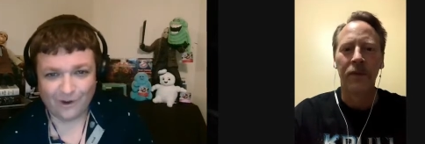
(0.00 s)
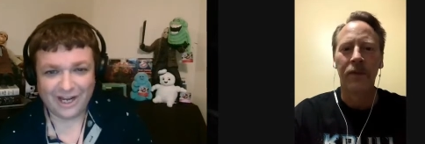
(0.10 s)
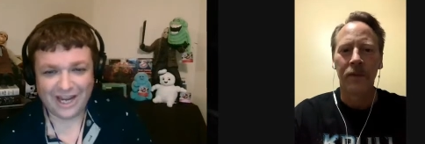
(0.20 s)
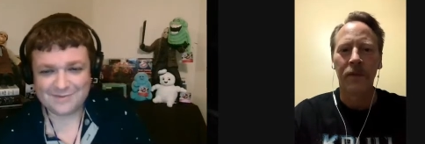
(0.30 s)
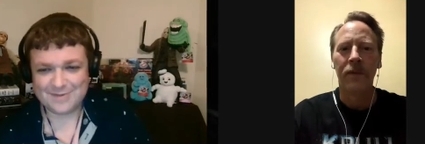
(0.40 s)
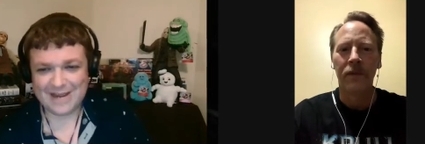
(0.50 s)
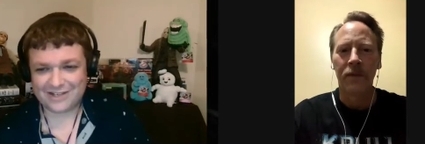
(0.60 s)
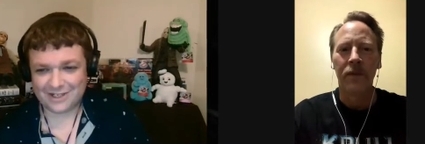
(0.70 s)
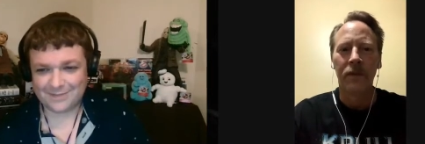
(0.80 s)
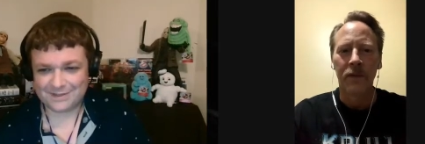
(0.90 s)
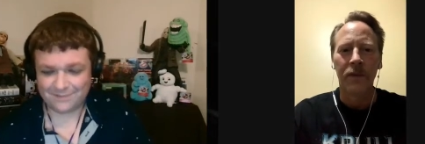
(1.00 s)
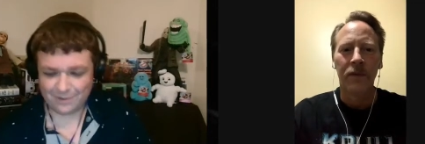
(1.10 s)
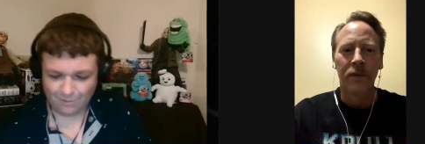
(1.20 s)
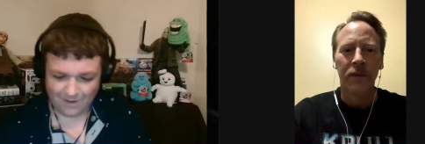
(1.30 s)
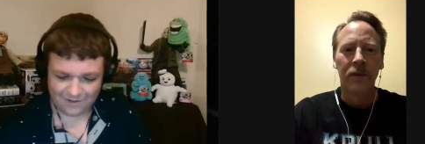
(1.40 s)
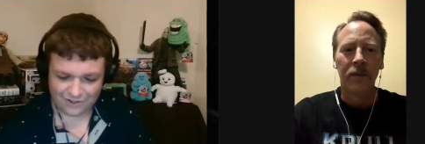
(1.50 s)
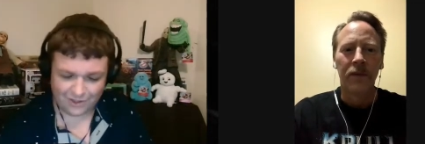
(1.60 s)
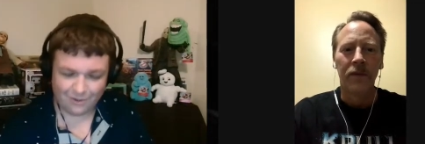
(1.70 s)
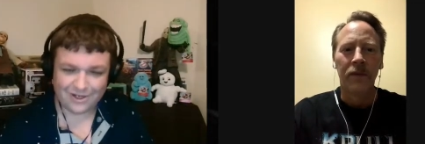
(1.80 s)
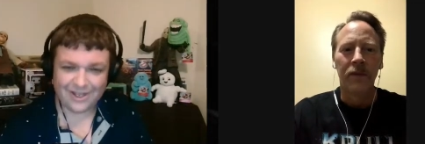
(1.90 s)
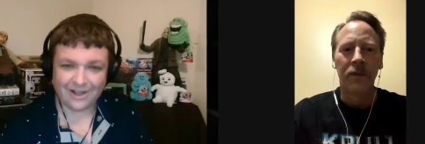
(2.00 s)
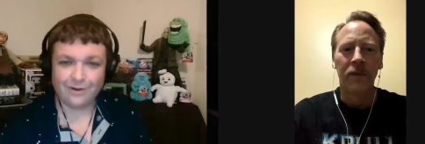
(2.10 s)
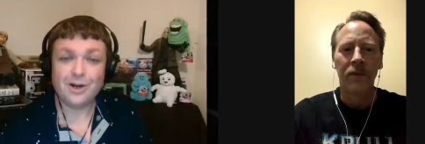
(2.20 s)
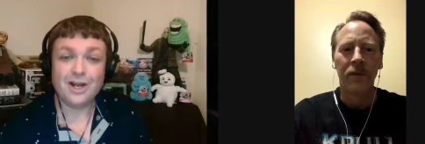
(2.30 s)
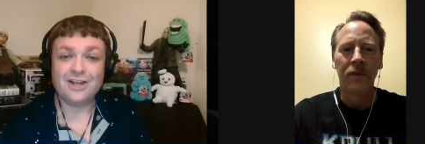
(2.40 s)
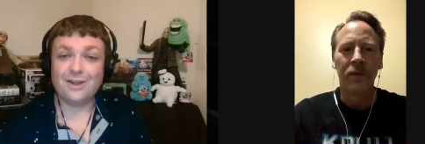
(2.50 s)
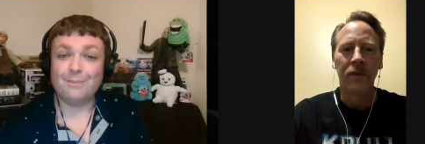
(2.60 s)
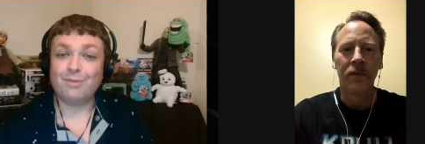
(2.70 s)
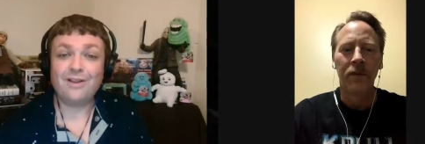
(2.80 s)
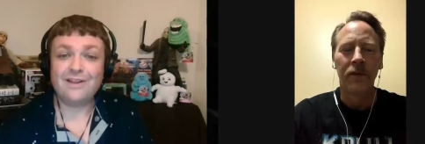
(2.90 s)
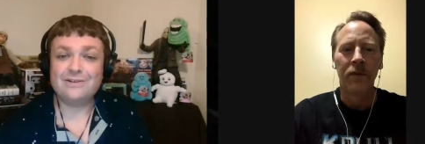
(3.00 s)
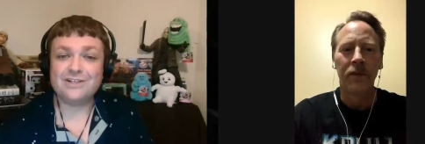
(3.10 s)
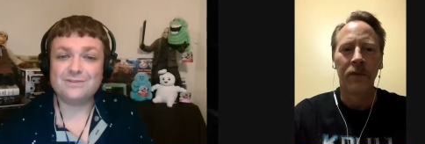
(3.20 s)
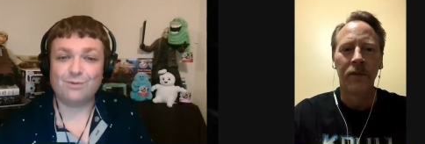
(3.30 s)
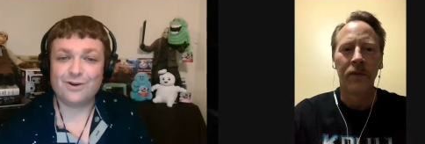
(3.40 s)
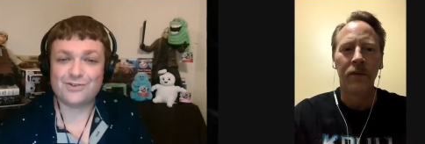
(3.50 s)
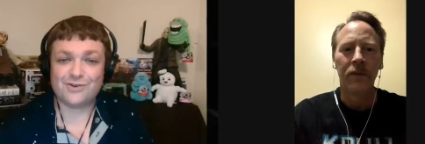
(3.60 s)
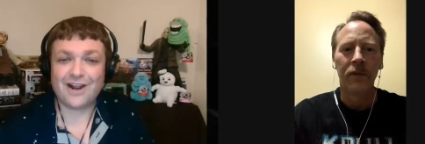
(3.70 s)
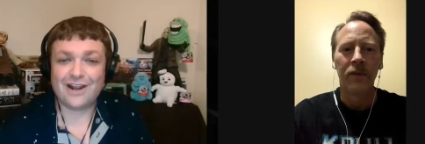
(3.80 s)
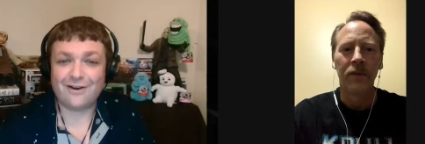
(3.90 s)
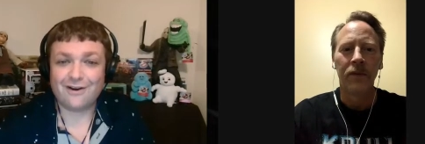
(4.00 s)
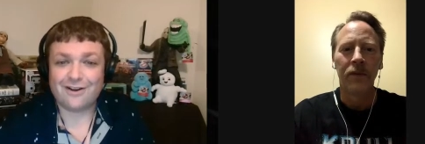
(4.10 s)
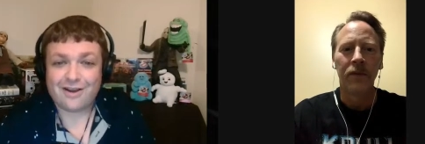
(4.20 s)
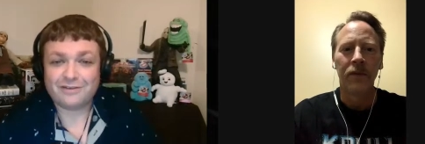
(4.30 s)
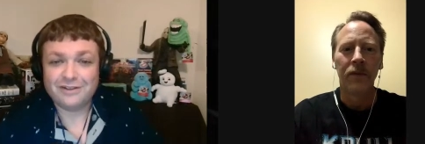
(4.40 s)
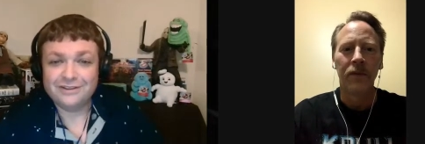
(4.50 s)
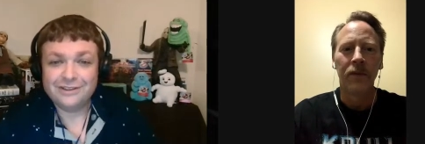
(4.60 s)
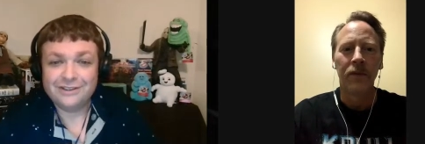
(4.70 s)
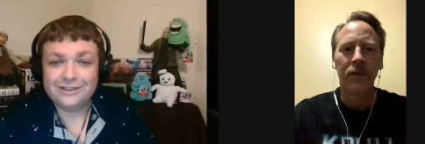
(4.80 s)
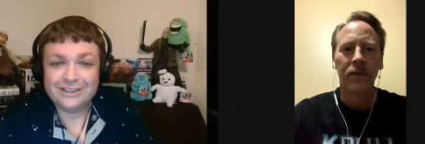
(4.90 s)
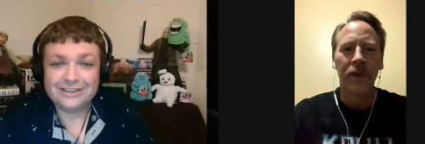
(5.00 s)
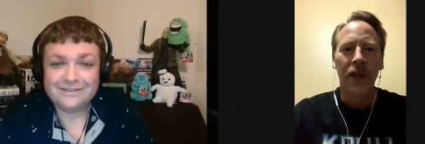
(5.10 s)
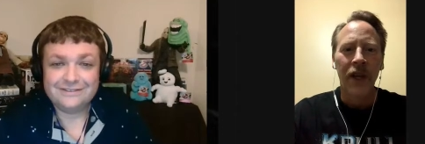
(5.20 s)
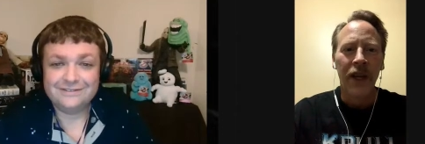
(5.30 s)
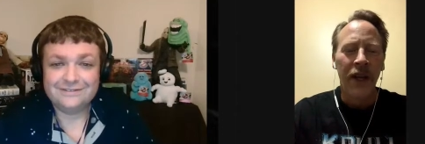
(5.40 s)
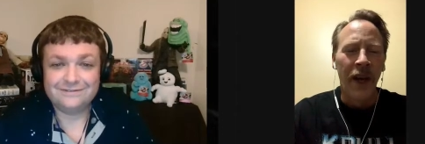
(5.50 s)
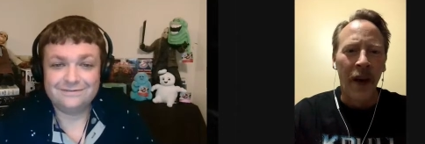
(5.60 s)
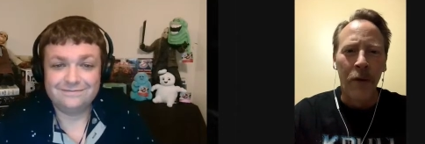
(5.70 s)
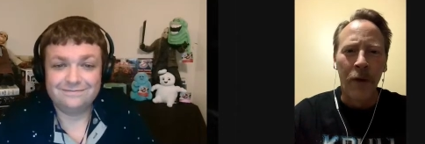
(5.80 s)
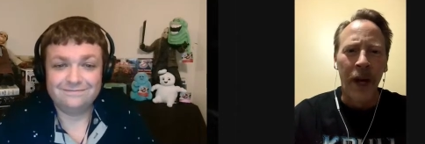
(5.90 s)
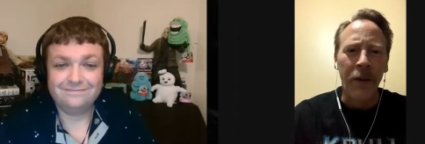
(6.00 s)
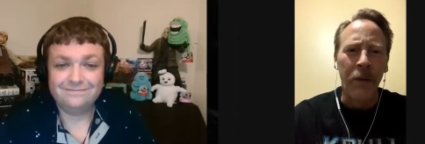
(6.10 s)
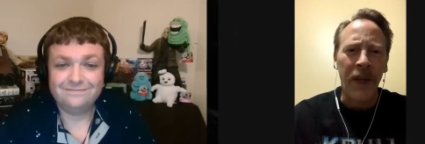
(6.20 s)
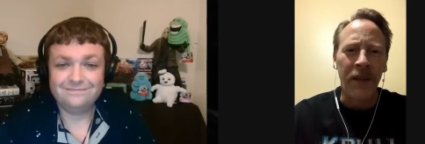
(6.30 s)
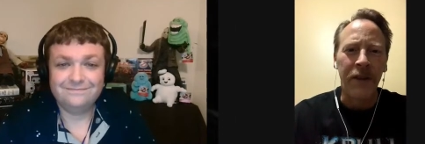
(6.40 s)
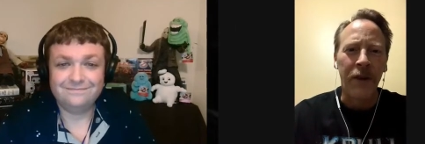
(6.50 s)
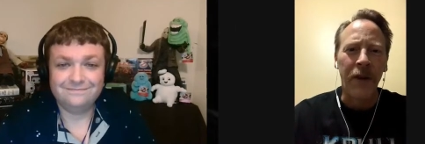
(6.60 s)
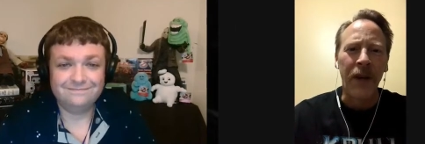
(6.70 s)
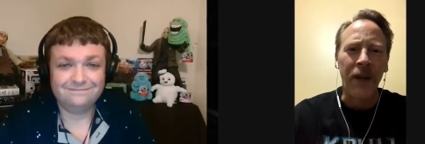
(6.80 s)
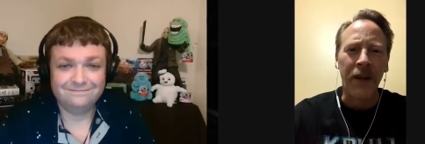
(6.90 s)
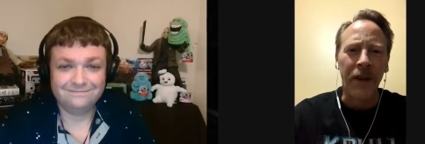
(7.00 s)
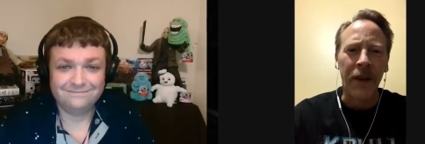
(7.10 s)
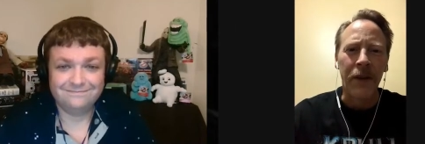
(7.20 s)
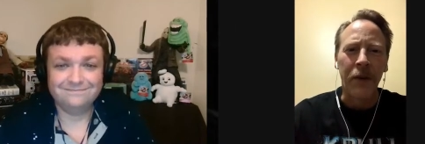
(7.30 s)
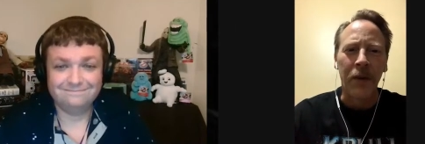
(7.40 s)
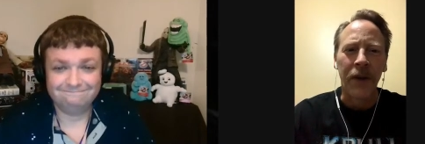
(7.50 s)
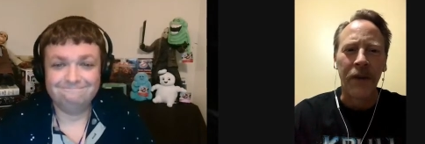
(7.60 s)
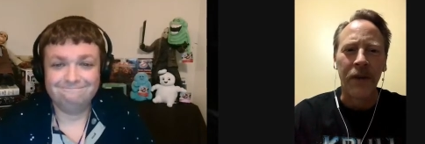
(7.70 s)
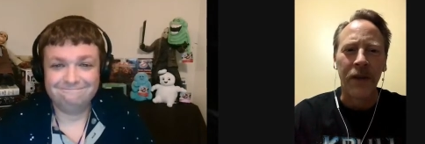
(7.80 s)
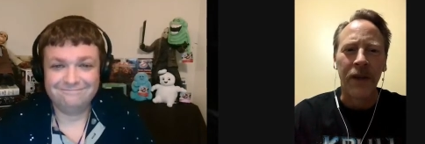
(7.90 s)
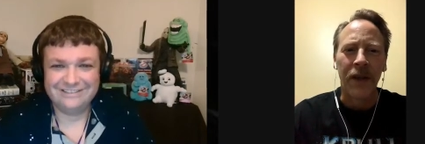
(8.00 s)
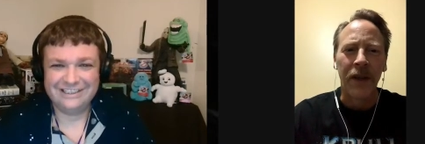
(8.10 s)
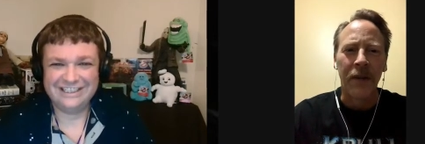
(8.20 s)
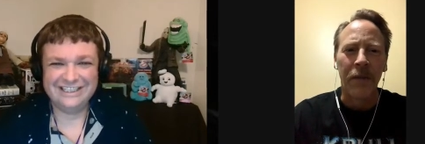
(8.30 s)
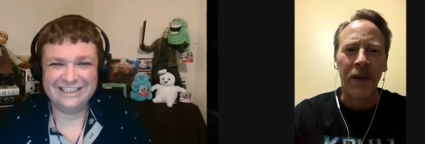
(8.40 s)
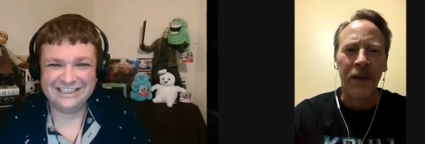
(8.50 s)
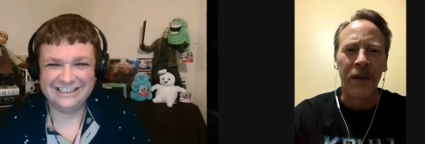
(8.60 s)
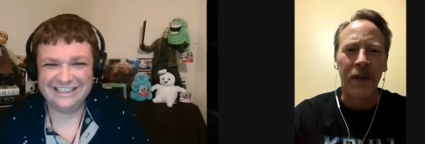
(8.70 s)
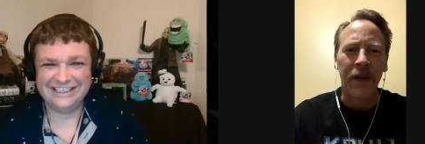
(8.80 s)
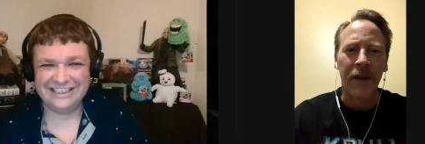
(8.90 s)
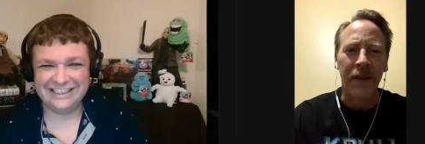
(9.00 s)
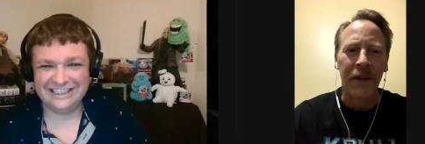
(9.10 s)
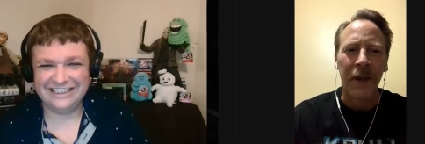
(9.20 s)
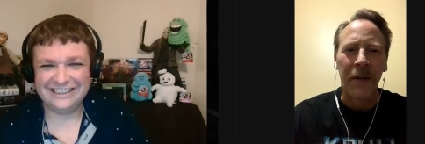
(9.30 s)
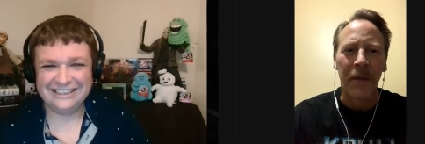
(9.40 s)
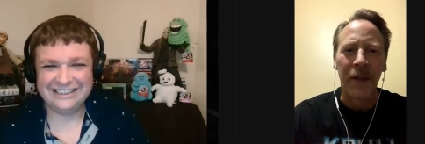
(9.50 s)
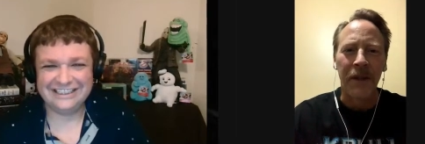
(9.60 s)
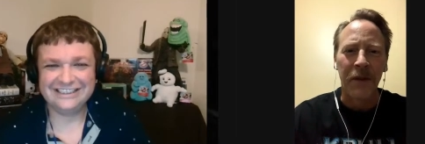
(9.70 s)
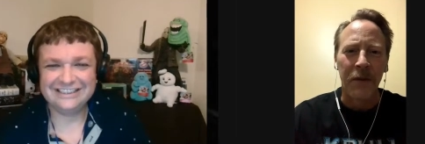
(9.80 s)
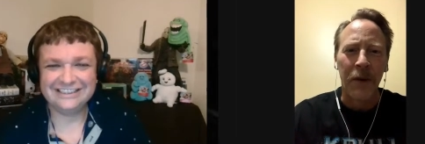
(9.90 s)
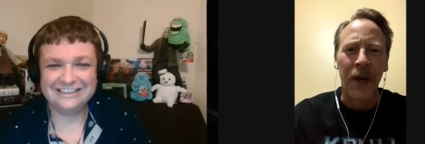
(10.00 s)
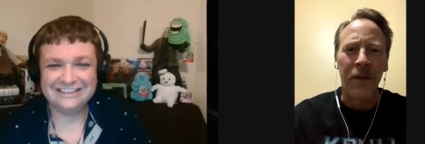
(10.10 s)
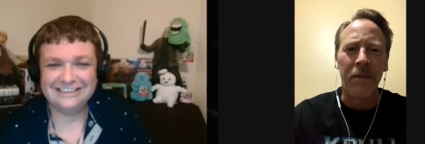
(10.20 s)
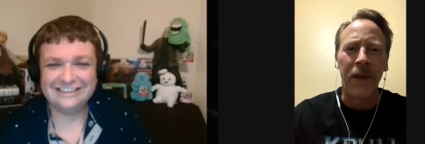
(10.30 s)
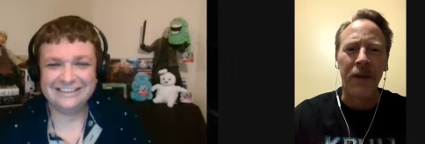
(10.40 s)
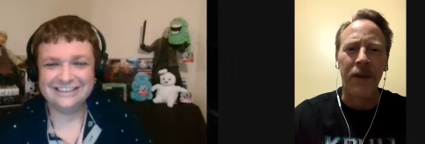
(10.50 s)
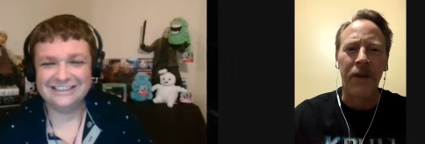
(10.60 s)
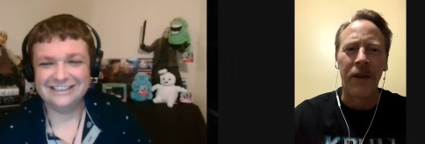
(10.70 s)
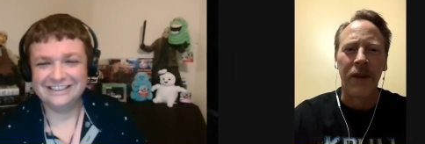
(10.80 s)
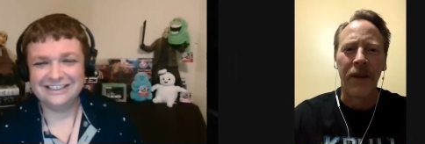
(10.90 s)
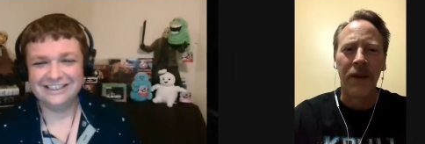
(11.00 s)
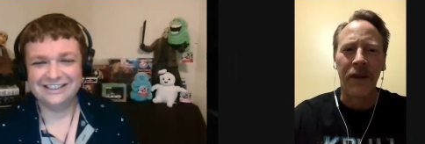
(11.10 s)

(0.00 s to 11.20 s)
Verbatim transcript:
Speaker 1: games matchups. If you weren't showing color, you probably just weren't trying hard enough.
Speaker 2: Yeah, red means green. That's what we used to say in the business all the time, Munson. Red means green.